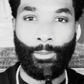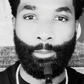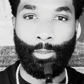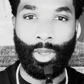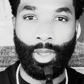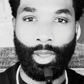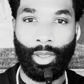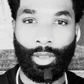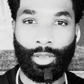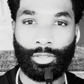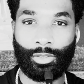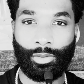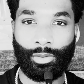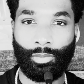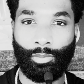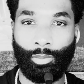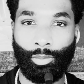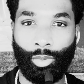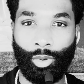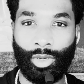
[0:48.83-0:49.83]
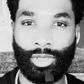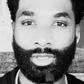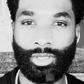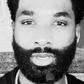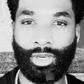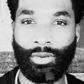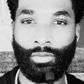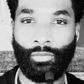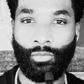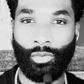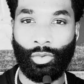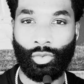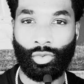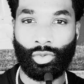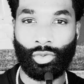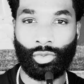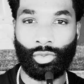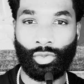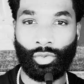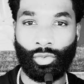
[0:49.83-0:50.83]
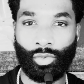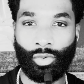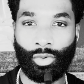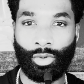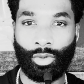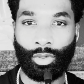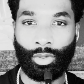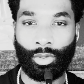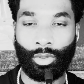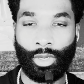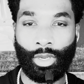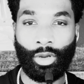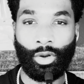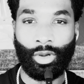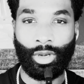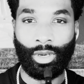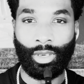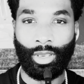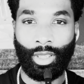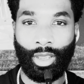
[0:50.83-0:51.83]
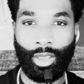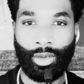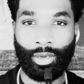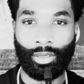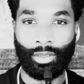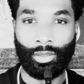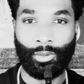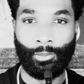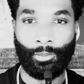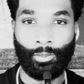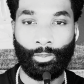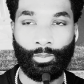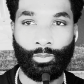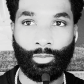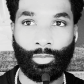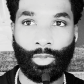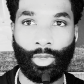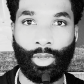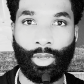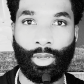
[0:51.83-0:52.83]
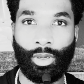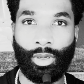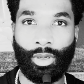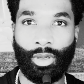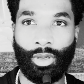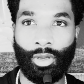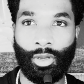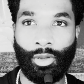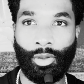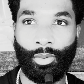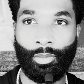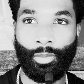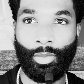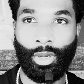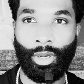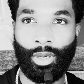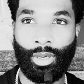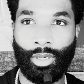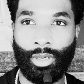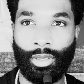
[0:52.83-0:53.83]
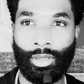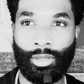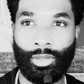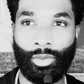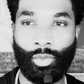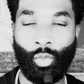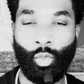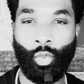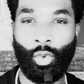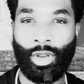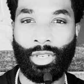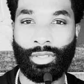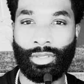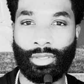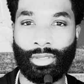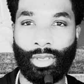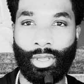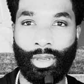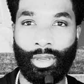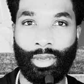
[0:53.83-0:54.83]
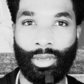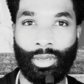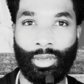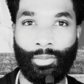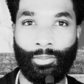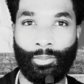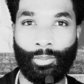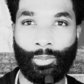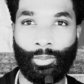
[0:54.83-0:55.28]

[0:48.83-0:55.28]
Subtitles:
past, present, and future tour here in Atlanta on Wednesday.